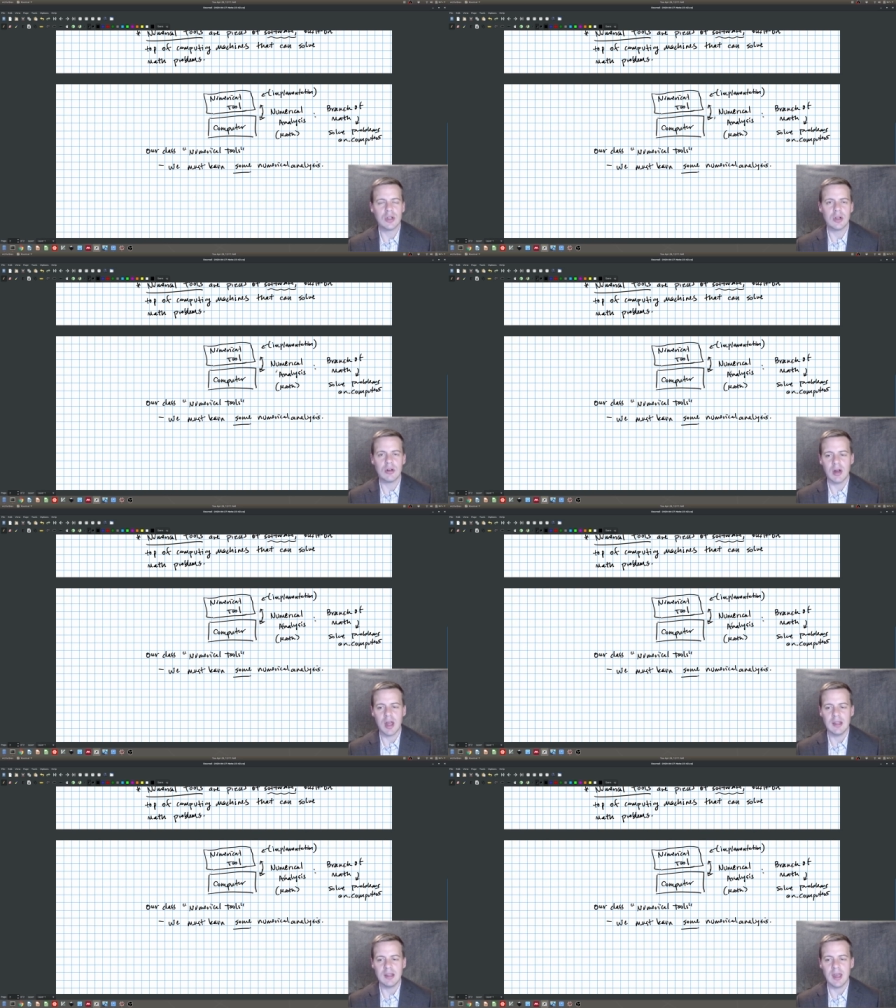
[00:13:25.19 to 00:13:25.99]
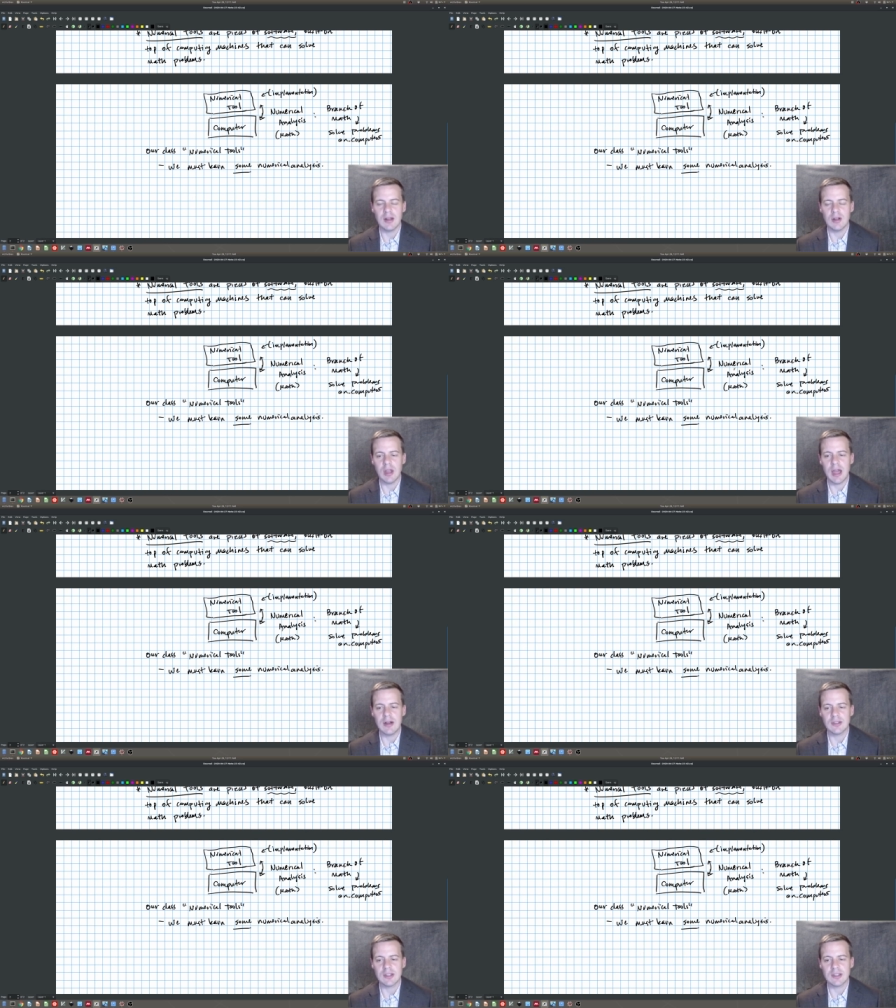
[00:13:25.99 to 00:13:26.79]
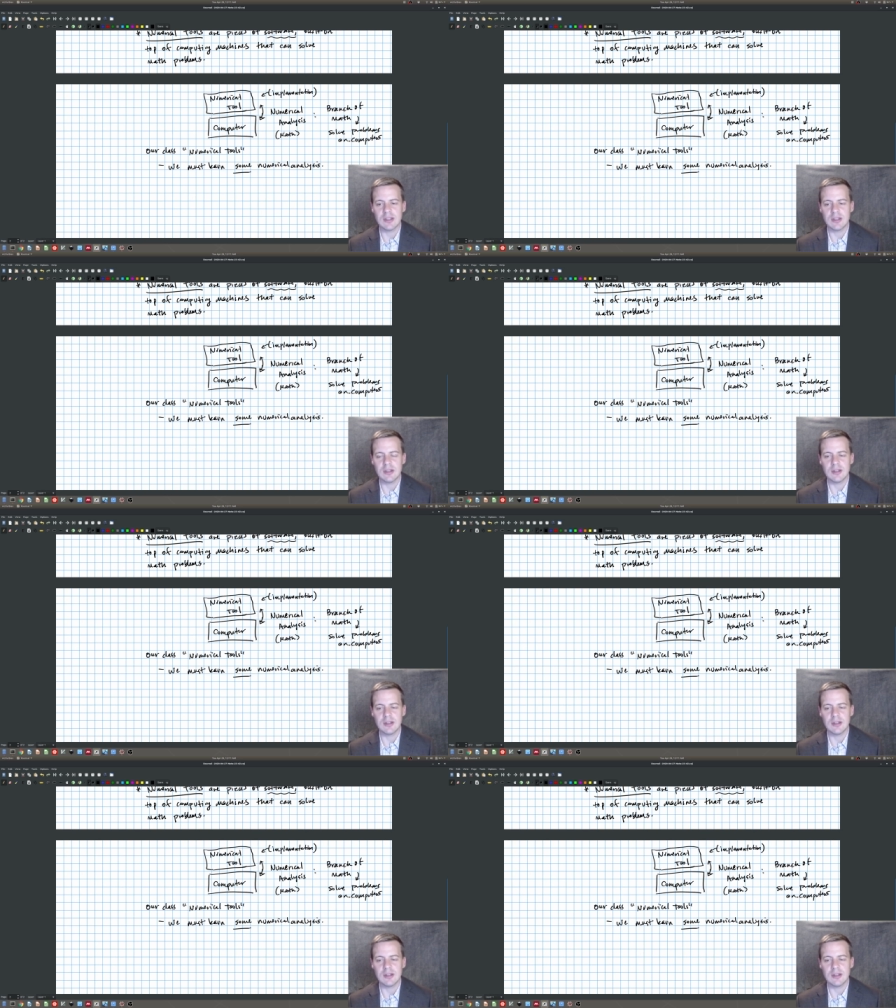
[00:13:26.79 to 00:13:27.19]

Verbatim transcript: all right, that allows us to